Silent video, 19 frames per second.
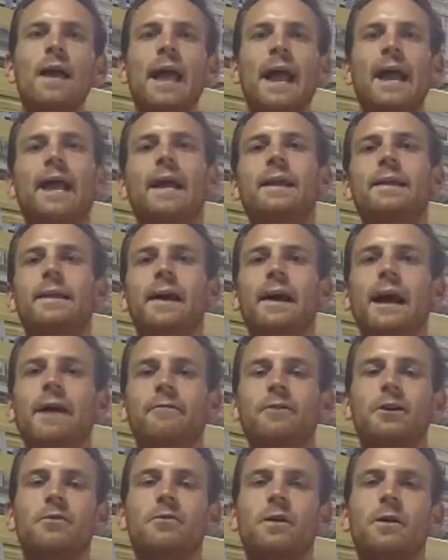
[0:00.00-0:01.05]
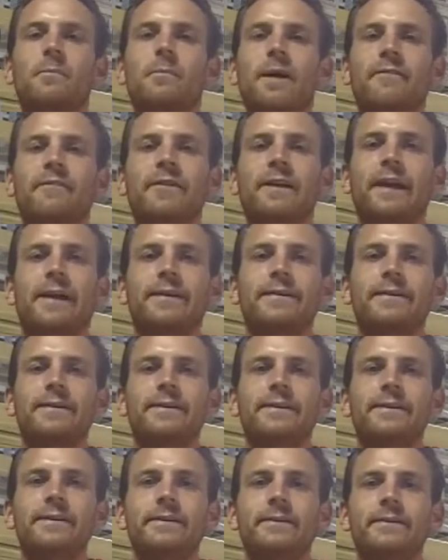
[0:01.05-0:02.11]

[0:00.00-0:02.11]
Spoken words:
and have a good one. Bye for now.